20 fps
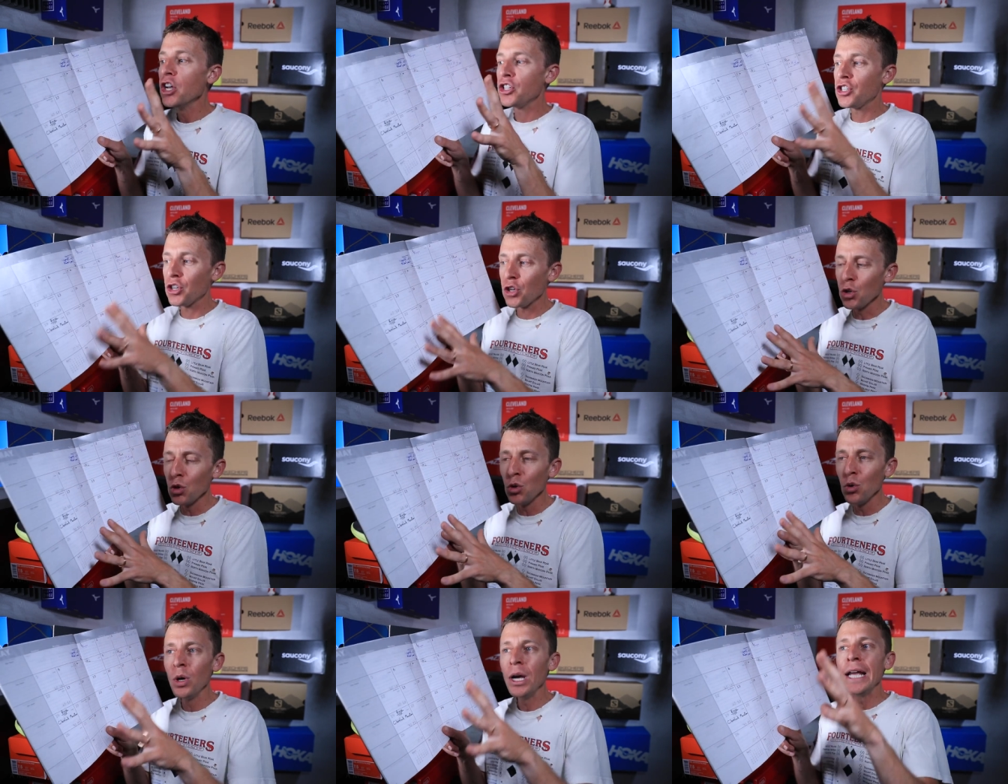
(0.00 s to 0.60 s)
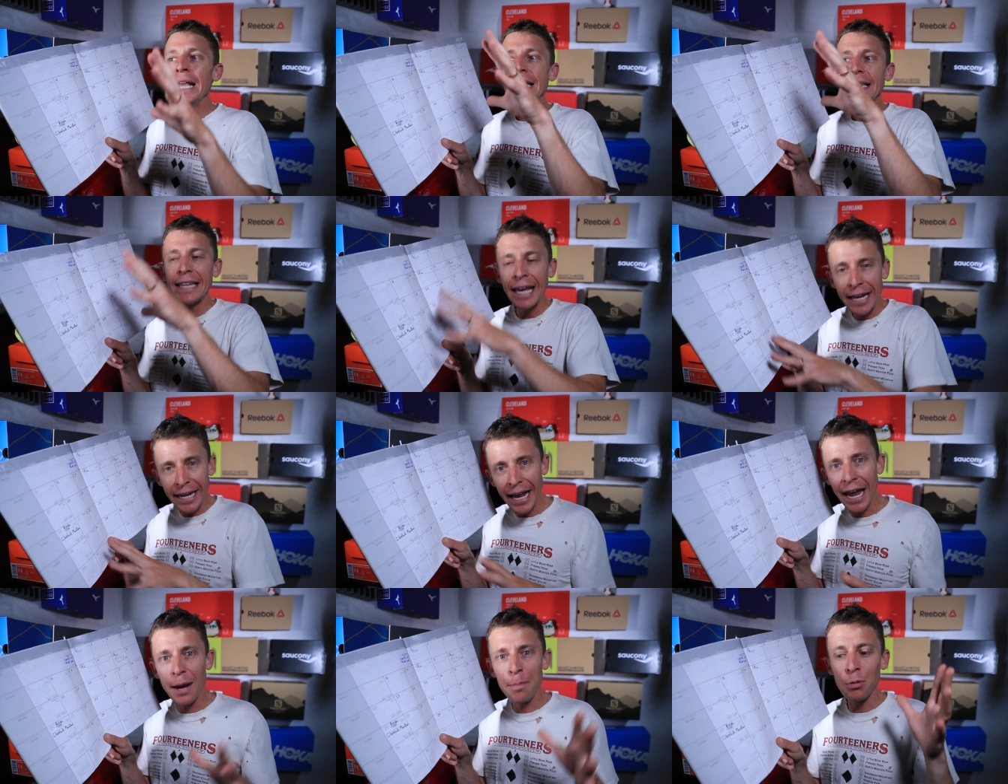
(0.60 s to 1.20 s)
to
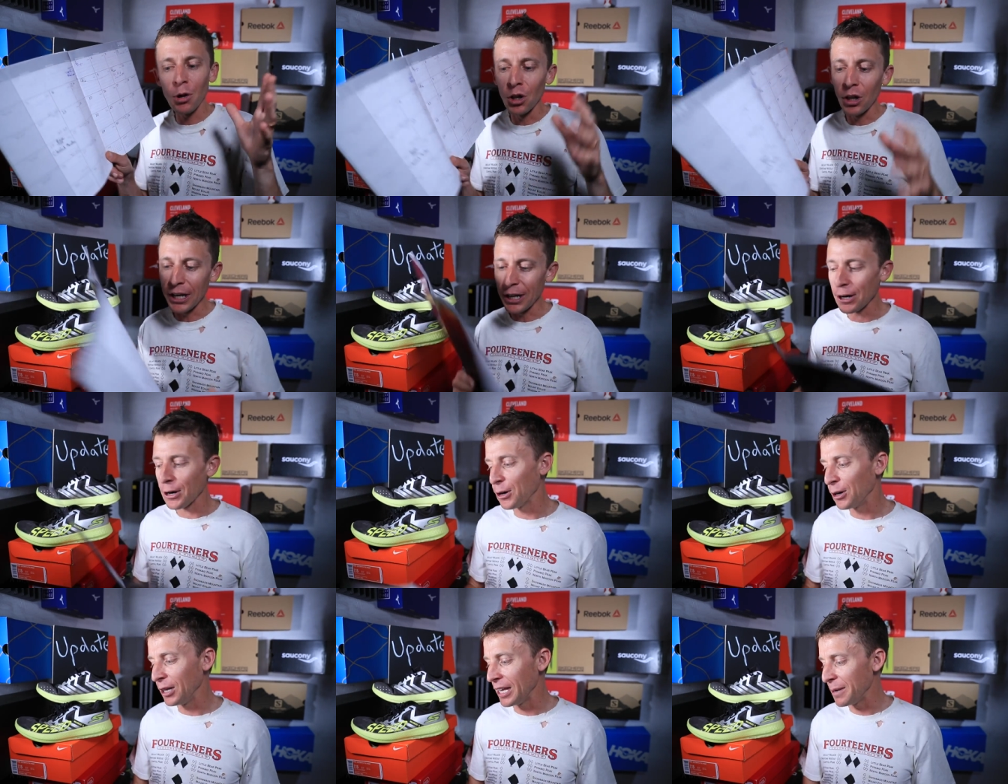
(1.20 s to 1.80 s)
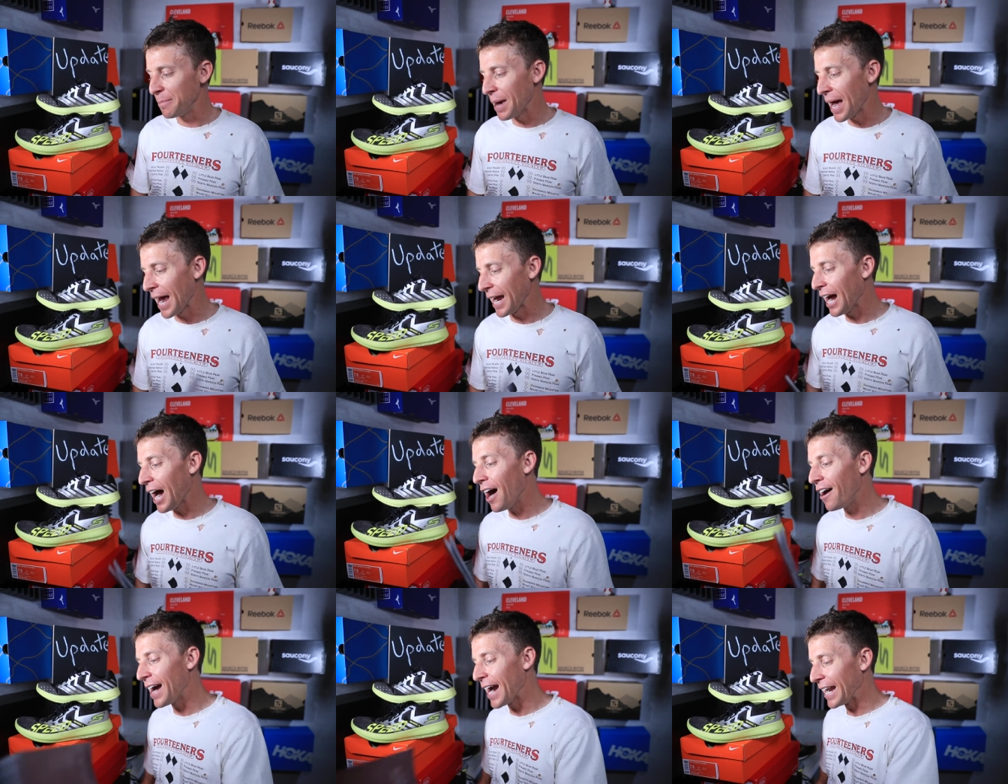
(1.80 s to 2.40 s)
late April and early May.
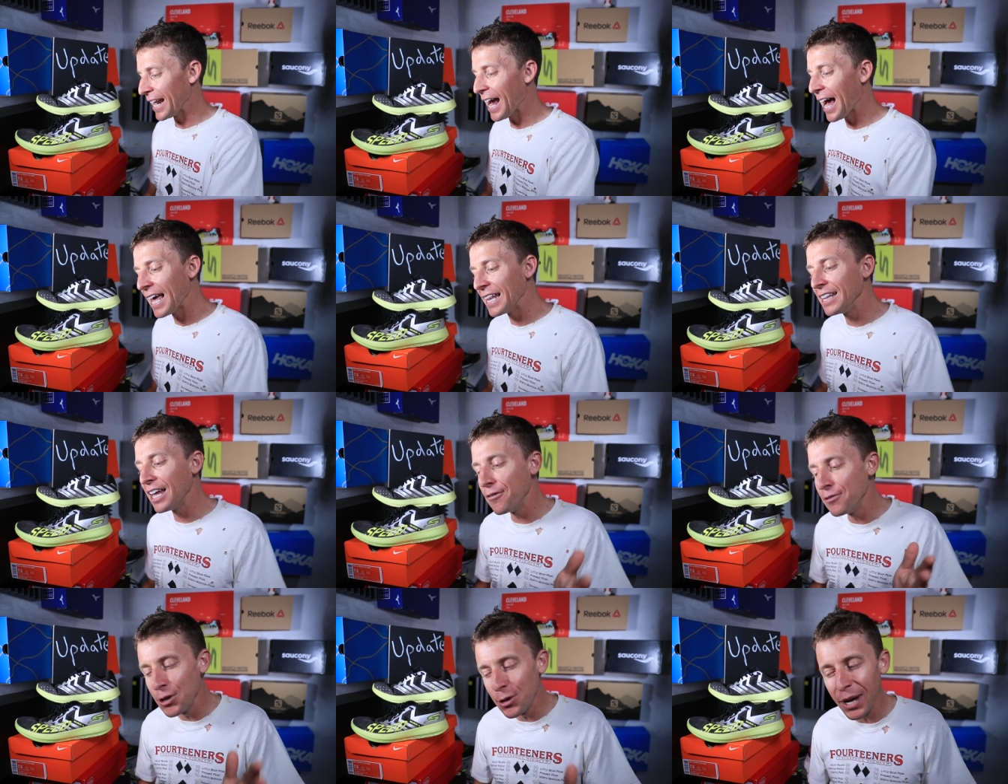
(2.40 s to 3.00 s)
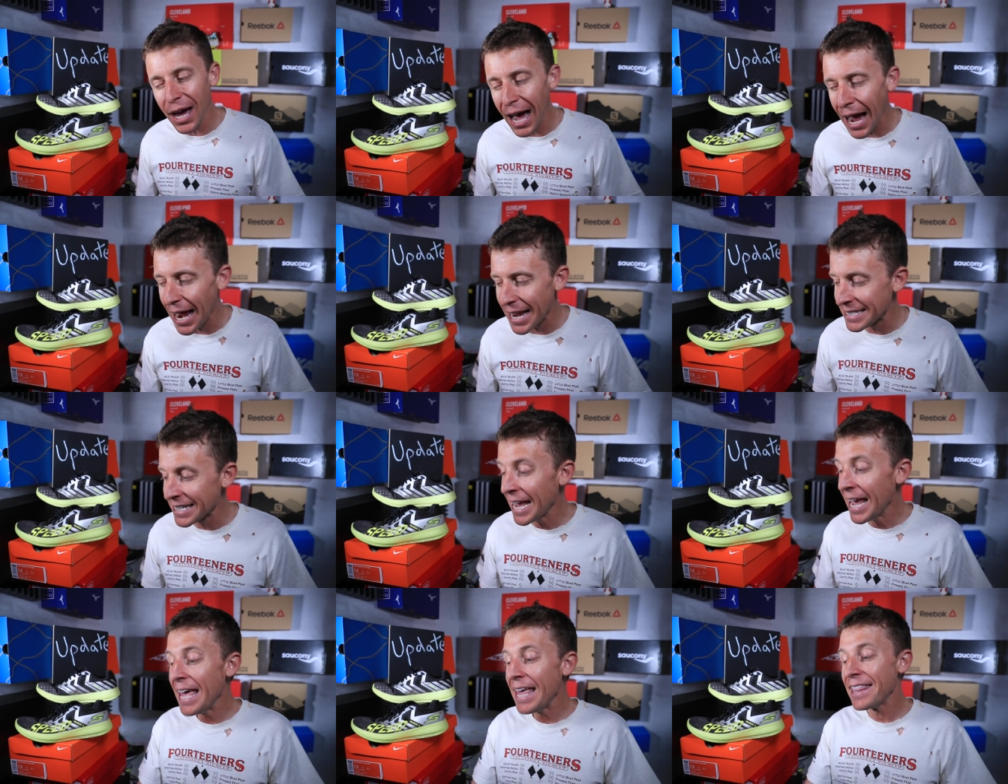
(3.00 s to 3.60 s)
All right, I love you
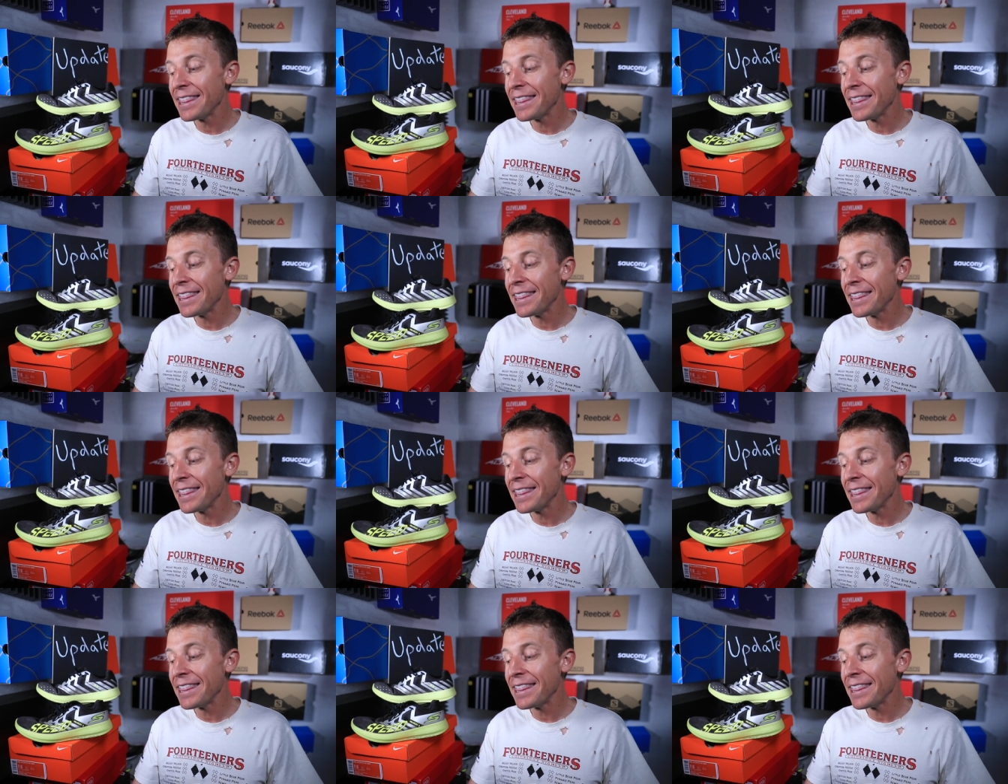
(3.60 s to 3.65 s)
guys.